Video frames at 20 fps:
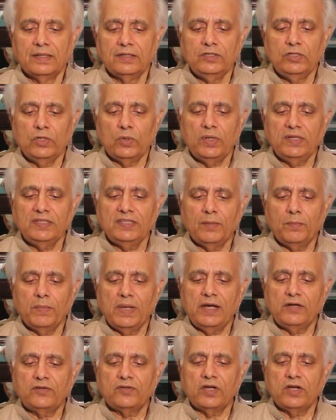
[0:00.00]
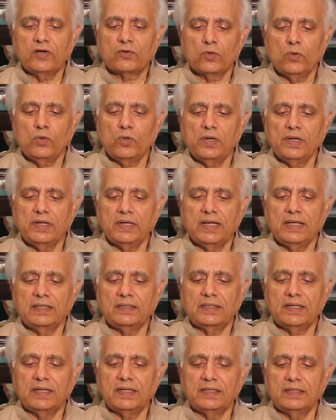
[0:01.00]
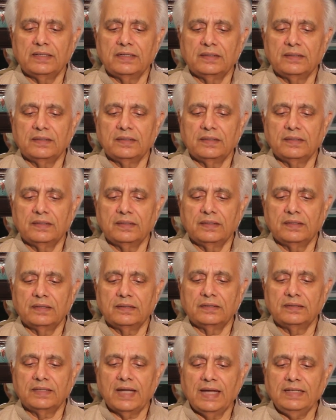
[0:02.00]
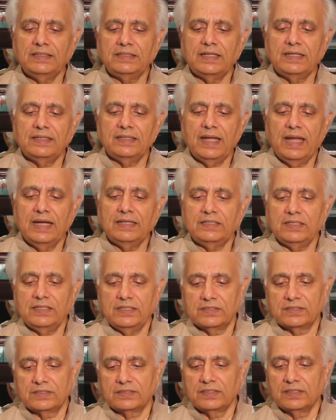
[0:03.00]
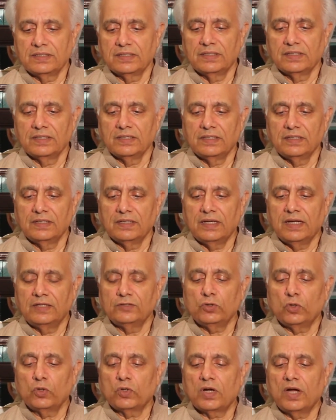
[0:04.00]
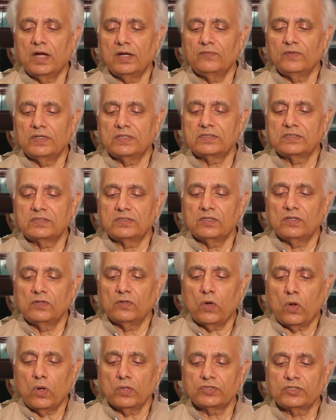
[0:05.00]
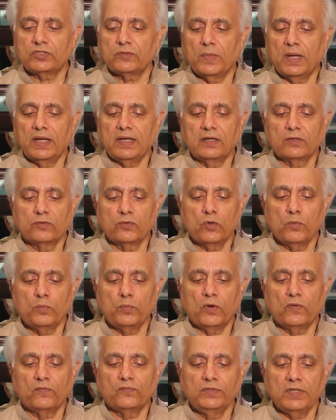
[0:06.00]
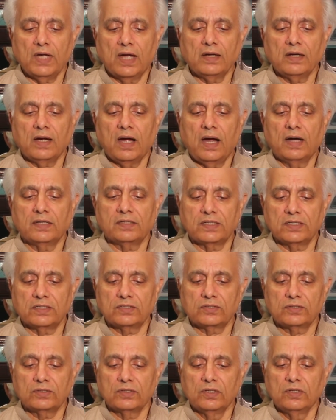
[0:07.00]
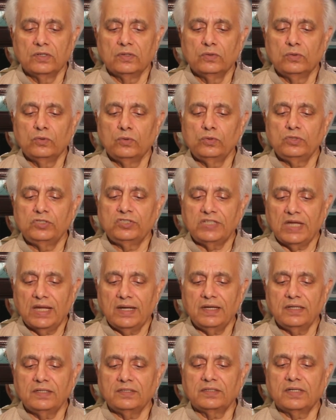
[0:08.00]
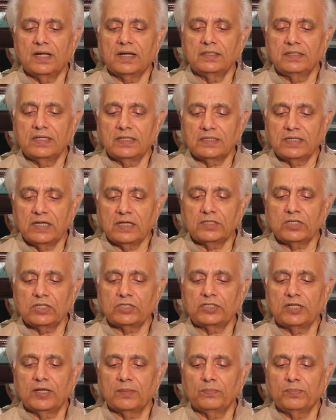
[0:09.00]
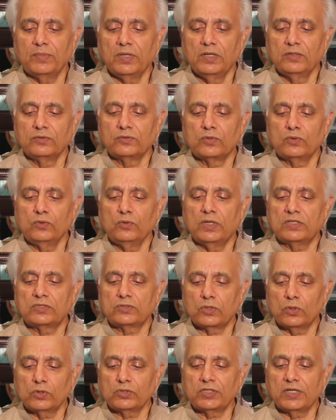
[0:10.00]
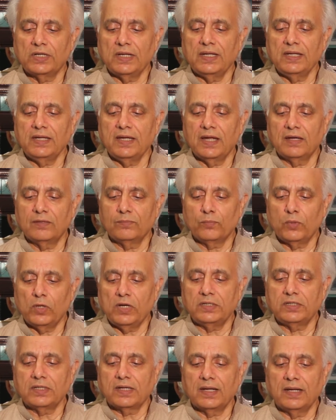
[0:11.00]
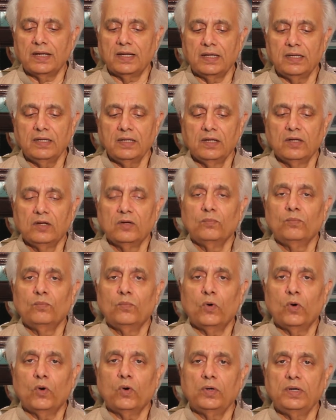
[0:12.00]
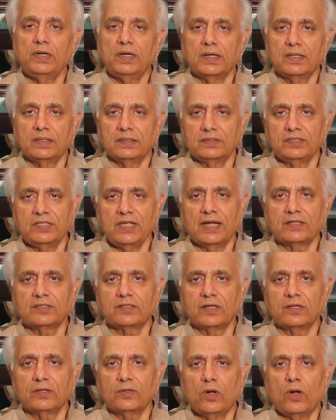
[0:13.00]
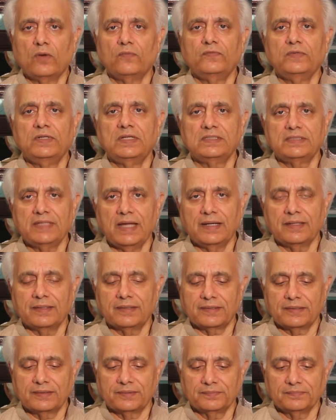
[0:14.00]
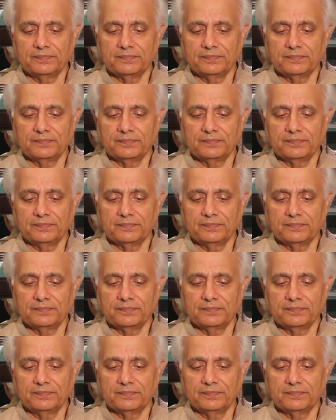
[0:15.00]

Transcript: During the military rule in the 1980s, Ajoka was launched by a group of young artists who challenged the dictatorship through a socially and politically bold theatre of dissent.